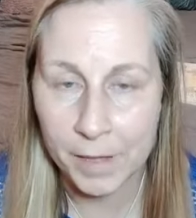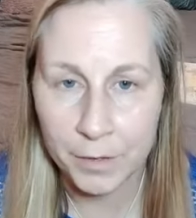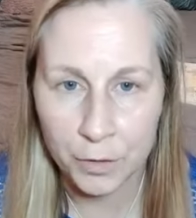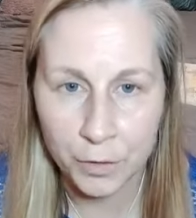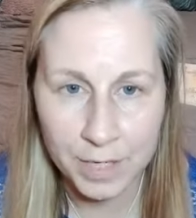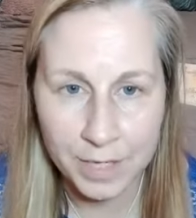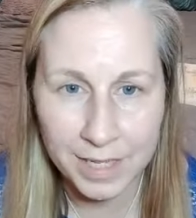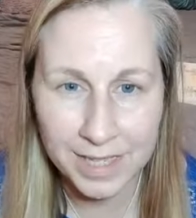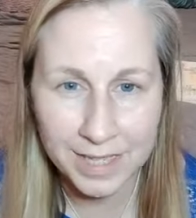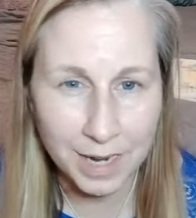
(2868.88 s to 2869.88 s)
during
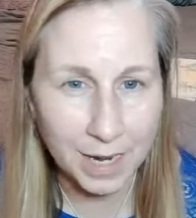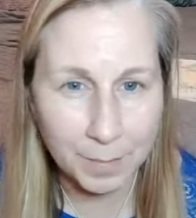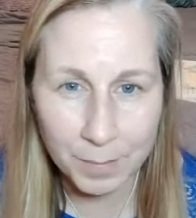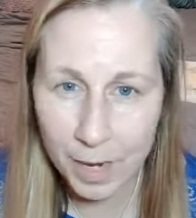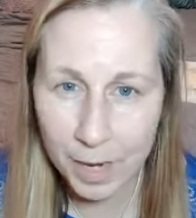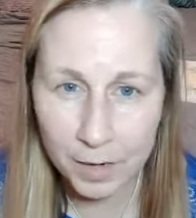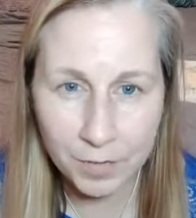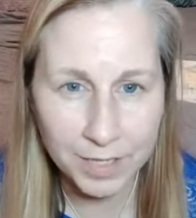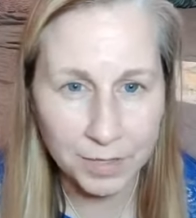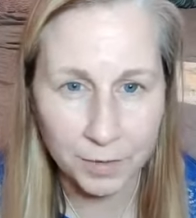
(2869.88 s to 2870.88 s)
this time, none of
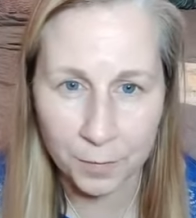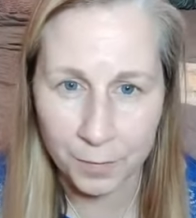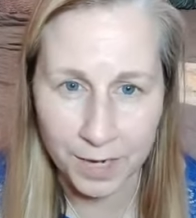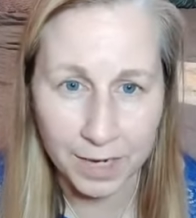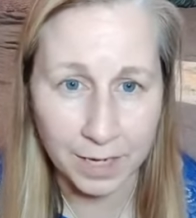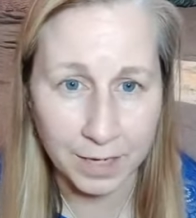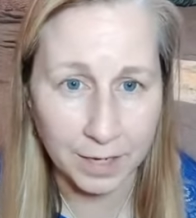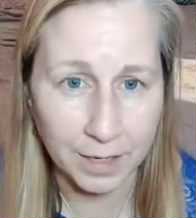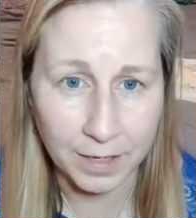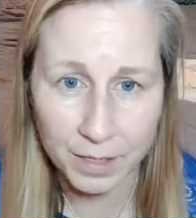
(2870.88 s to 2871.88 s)
us are
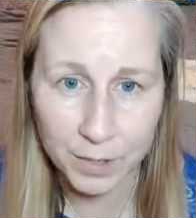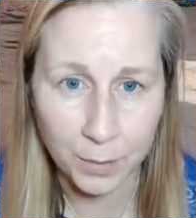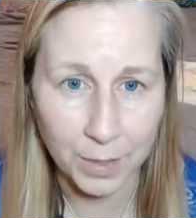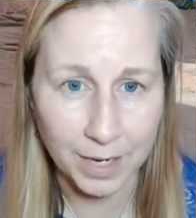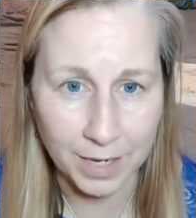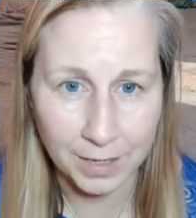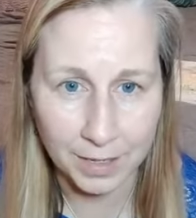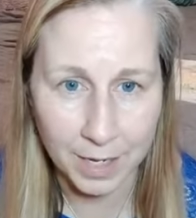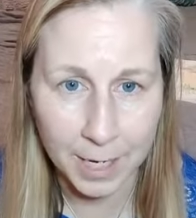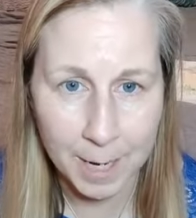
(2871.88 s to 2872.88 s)
fated to
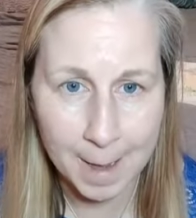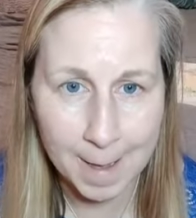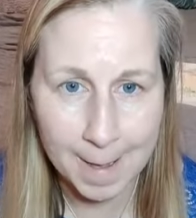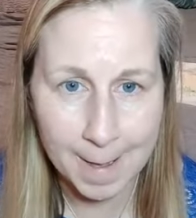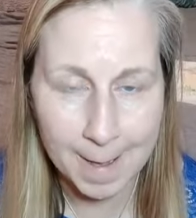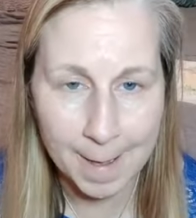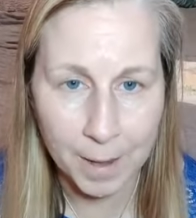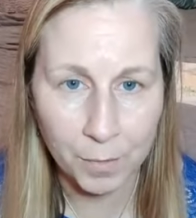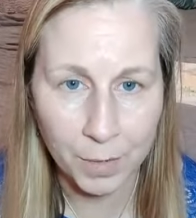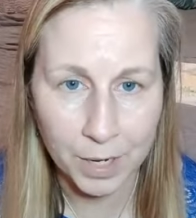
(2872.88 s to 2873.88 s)
anything.
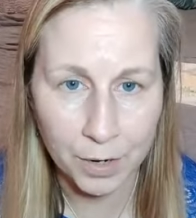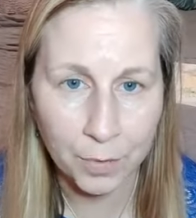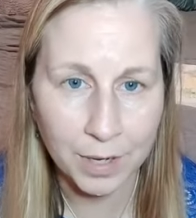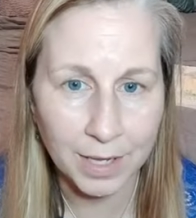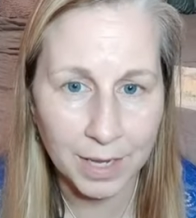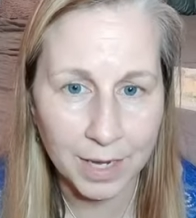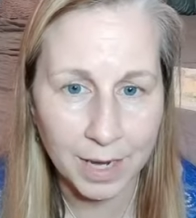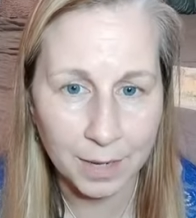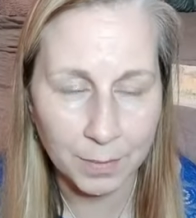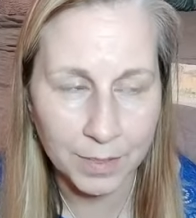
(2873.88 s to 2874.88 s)
We are
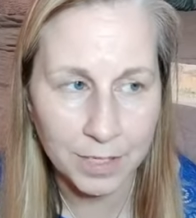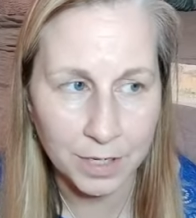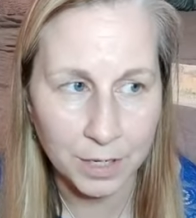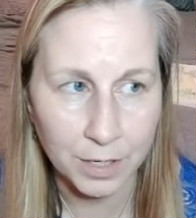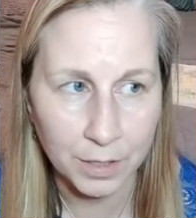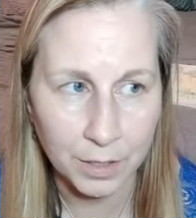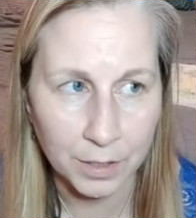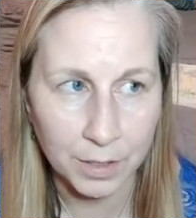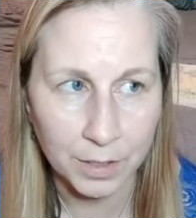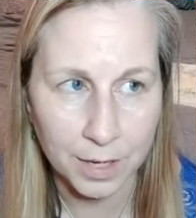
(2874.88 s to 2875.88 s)
really able to
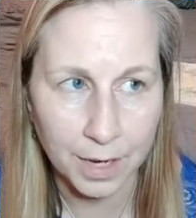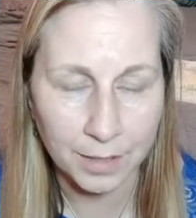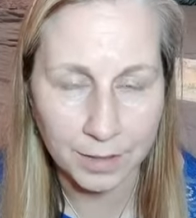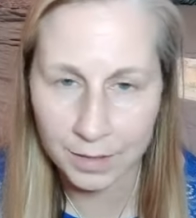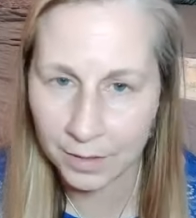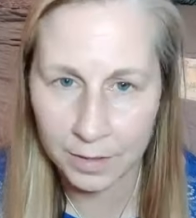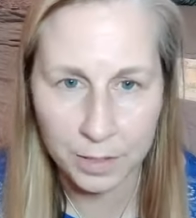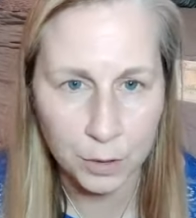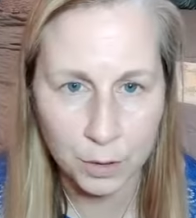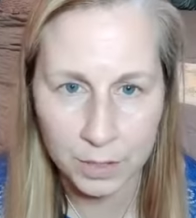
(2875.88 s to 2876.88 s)
not
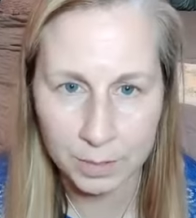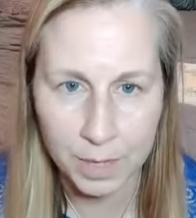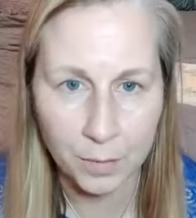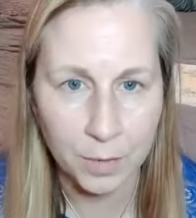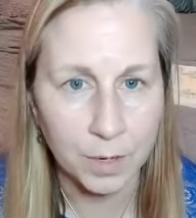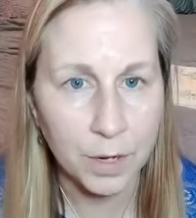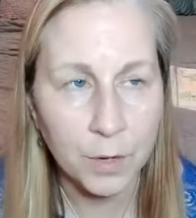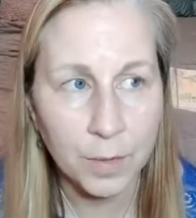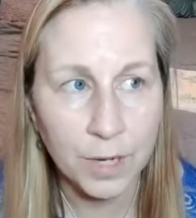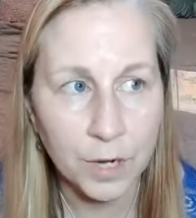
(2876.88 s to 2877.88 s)
control is a bad word.
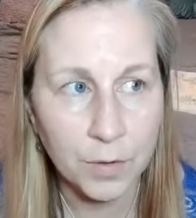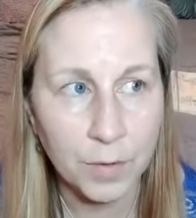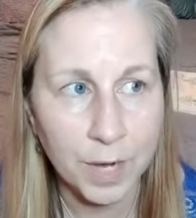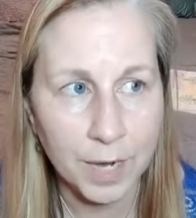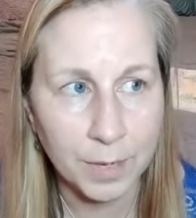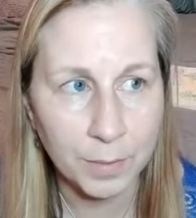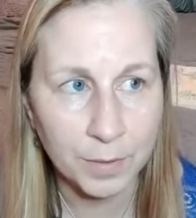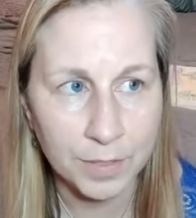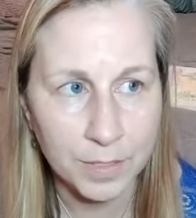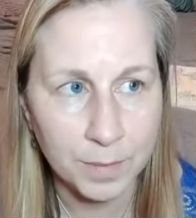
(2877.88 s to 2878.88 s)
We are
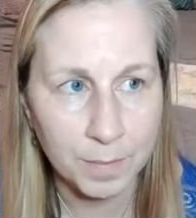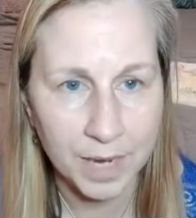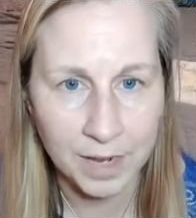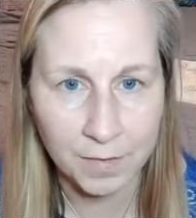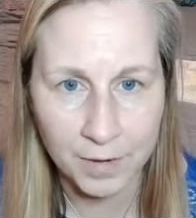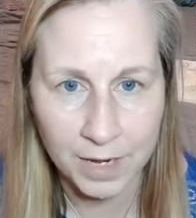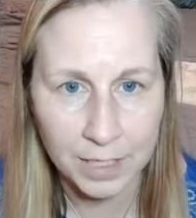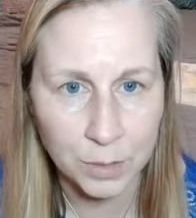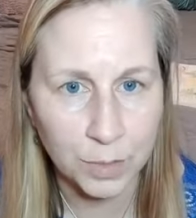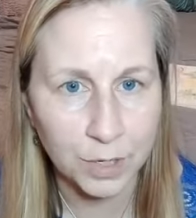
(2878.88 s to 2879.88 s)
able to
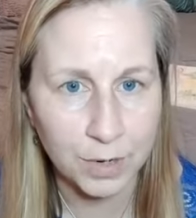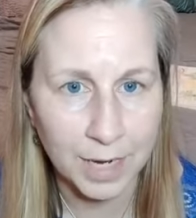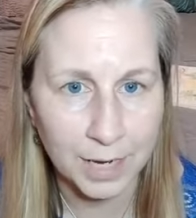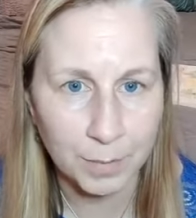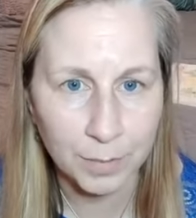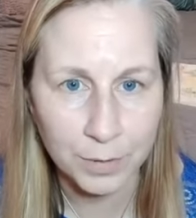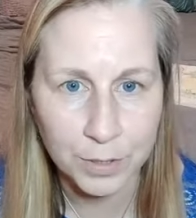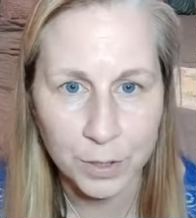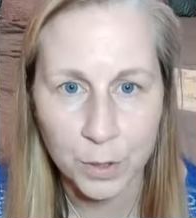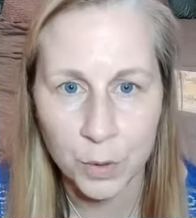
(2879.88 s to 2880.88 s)
manifest. We are able
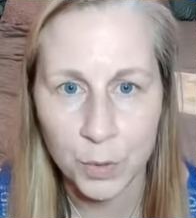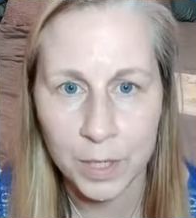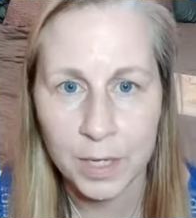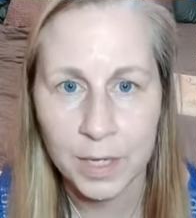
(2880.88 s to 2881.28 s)
to